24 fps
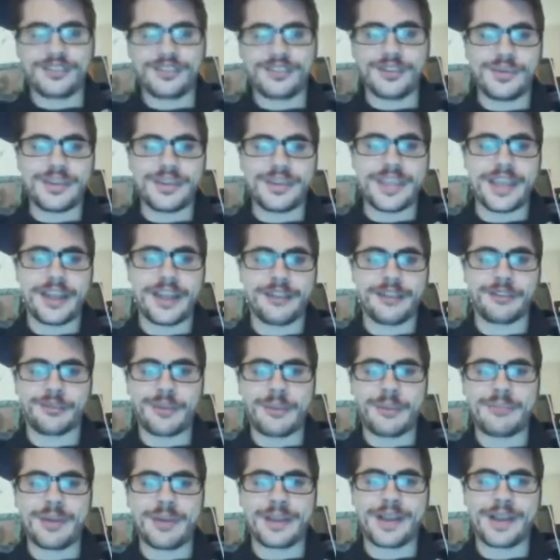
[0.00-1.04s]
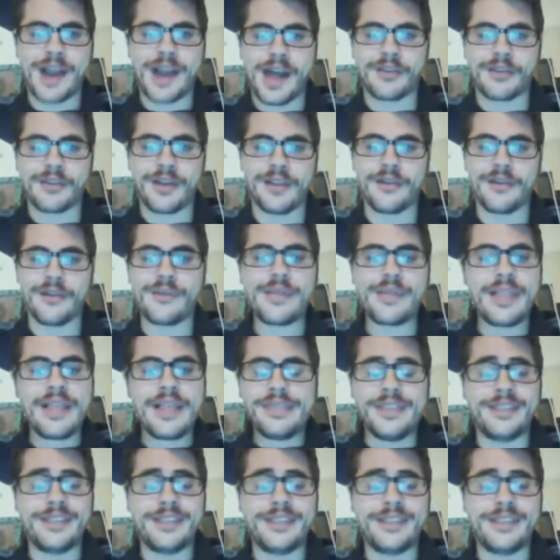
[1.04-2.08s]
history when they got swept by Colorado.
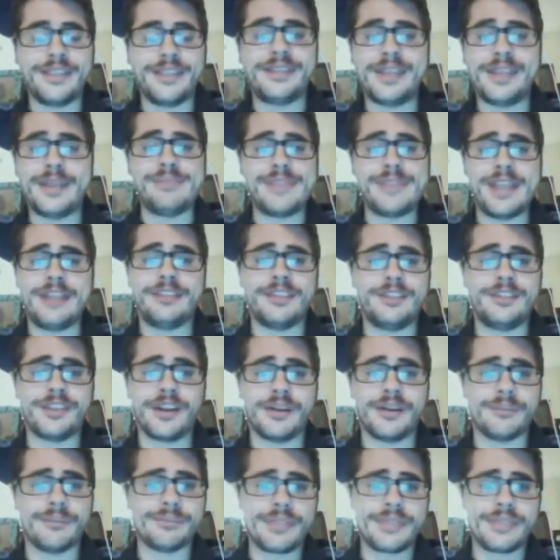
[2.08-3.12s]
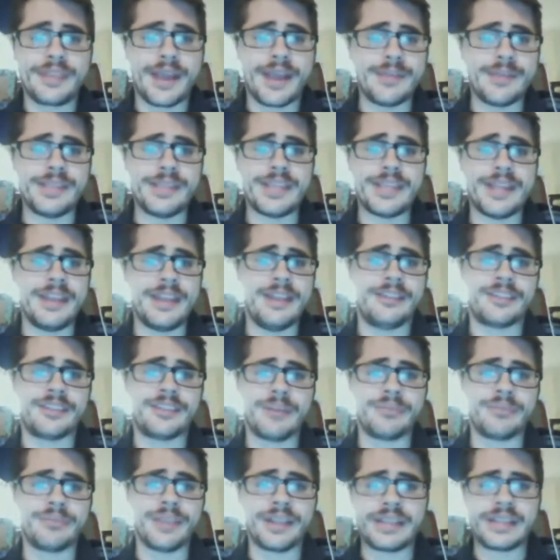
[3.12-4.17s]
This team needs a jump. I mean, they
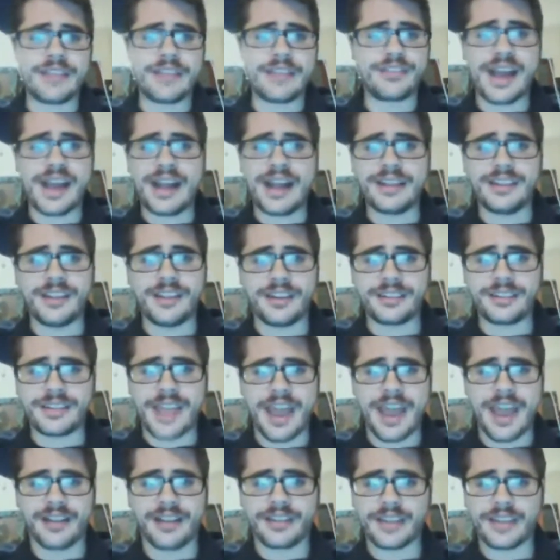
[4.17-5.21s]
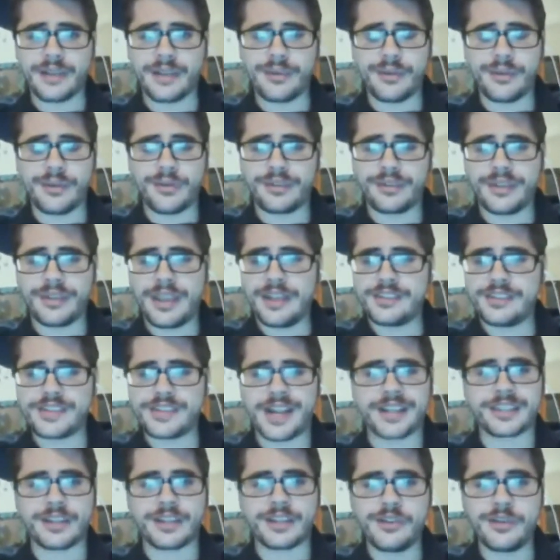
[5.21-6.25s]
need something. They've got young talent, like we were
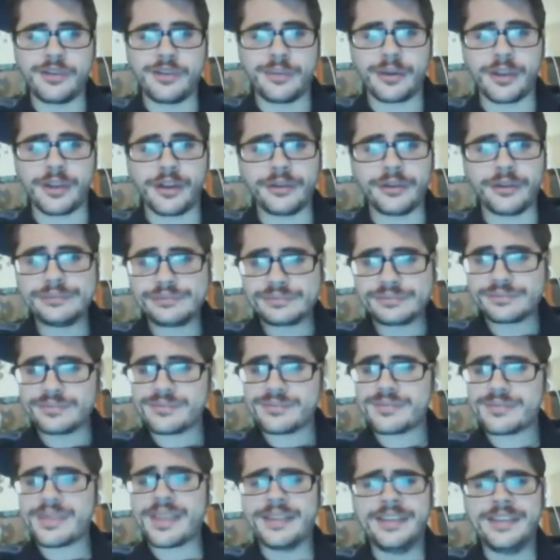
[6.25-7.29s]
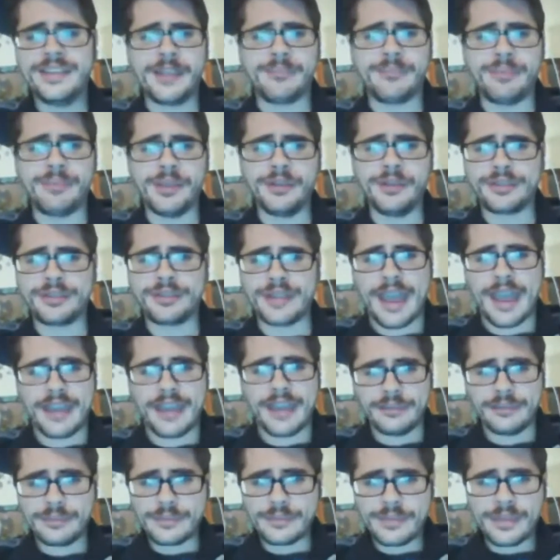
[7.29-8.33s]
saying, Jonathan Huberdeau, Nick
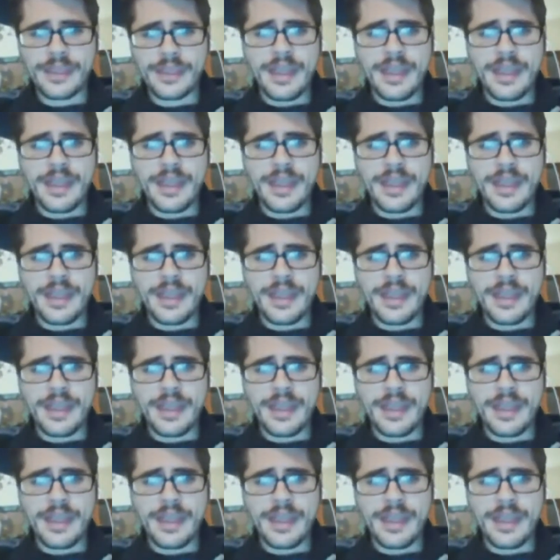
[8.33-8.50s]
Bjugstad,